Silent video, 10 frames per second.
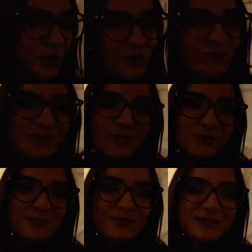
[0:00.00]

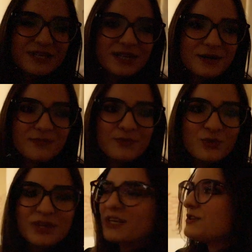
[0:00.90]
perfume,
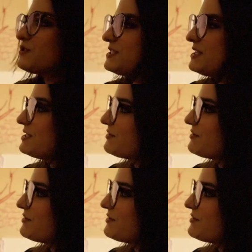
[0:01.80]
we get to see a